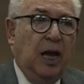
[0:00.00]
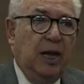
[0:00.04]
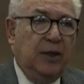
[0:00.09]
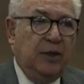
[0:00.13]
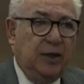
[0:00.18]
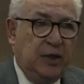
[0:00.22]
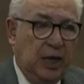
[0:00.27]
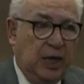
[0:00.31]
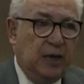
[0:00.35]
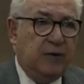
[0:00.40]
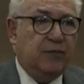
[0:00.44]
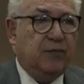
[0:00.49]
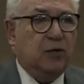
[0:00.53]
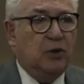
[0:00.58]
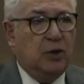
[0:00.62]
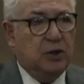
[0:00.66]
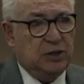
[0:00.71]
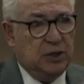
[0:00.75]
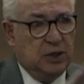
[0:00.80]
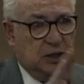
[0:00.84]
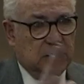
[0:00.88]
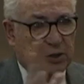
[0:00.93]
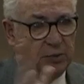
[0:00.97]
And then, of
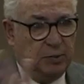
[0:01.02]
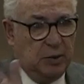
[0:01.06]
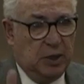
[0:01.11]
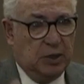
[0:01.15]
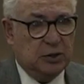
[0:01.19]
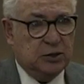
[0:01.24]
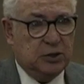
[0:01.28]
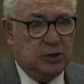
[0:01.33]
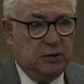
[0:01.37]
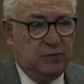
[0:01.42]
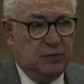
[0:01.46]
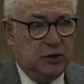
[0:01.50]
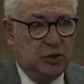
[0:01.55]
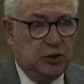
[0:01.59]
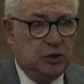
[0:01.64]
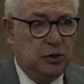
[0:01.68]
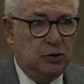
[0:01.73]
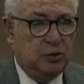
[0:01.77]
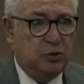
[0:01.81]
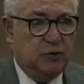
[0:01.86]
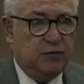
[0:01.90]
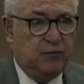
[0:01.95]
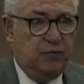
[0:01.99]
course, the expulsion of the
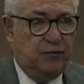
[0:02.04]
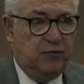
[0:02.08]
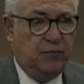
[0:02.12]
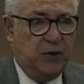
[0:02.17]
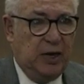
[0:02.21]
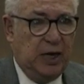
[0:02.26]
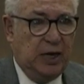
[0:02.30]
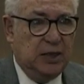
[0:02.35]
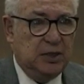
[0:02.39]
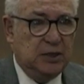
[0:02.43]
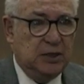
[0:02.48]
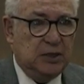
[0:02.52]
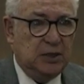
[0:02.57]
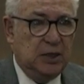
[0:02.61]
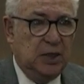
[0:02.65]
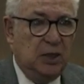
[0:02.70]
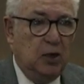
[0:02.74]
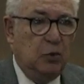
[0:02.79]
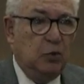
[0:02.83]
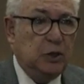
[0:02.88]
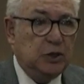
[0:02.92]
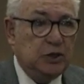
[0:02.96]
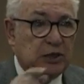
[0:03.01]
Jews from France,
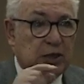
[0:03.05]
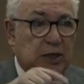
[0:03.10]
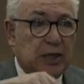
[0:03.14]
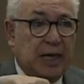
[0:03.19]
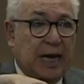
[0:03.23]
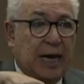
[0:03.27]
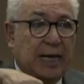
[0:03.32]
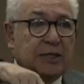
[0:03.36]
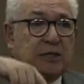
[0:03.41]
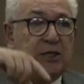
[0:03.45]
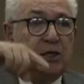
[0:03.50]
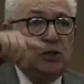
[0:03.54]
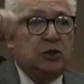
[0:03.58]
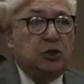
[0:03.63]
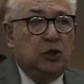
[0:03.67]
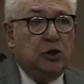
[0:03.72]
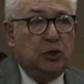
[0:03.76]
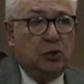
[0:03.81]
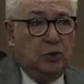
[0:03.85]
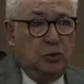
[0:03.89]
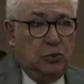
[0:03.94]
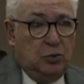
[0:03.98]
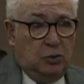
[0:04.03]
which led
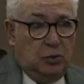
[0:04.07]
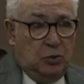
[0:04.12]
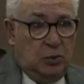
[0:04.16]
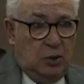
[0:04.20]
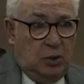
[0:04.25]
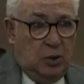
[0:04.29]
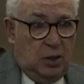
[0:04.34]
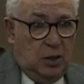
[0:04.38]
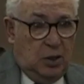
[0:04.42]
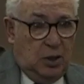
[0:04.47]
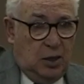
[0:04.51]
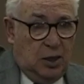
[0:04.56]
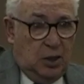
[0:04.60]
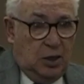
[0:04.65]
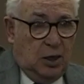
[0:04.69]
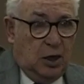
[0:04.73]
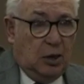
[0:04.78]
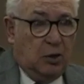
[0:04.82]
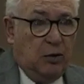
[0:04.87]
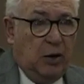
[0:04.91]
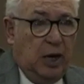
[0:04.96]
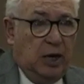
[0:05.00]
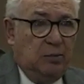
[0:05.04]
to a
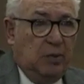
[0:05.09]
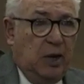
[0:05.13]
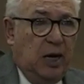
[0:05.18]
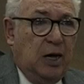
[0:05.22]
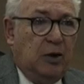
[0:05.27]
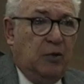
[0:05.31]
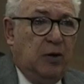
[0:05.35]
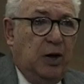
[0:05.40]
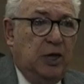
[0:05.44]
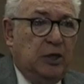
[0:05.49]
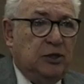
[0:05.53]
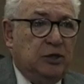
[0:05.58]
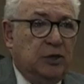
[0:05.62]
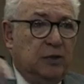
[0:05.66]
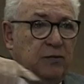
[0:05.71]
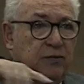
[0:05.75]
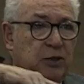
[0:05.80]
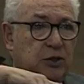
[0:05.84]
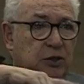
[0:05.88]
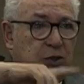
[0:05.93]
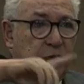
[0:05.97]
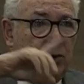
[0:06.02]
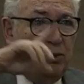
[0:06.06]
great migration of
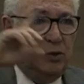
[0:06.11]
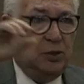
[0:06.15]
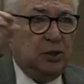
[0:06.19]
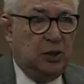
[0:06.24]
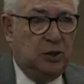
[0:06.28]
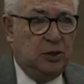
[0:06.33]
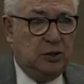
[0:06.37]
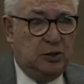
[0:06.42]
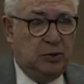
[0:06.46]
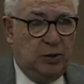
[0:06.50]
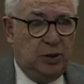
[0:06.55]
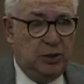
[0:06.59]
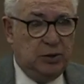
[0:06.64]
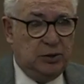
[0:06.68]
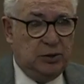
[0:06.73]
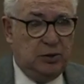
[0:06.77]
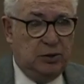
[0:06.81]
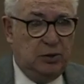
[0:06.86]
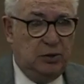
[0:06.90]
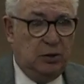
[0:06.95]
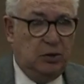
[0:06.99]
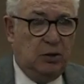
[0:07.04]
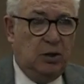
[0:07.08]
the Jews into
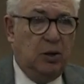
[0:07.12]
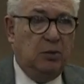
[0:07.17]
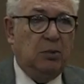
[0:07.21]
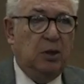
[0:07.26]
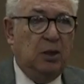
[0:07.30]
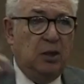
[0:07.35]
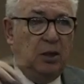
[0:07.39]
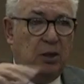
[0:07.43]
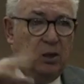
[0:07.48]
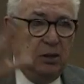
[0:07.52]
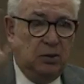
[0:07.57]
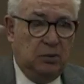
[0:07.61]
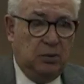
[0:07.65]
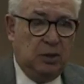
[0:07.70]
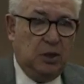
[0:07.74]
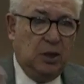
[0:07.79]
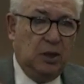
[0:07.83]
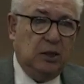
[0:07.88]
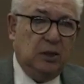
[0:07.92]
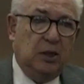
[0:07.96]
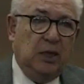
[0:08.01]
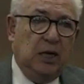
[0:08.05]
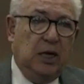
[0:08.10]
Eastern Europe. We'll
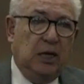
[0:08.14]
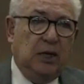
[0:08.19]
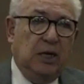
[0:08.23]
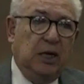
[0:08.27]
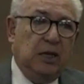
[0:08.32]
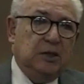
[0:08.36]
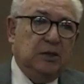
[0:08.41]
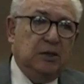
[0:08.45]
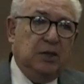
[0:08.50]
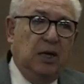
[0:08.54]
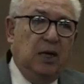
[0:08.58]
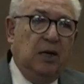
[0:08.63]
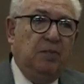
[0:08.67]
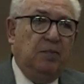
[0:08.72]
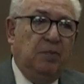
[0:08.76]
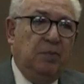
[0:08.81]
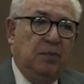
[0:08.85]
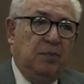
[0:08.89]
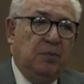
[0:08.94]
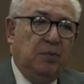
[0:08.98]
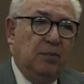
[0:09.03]
get to that next time.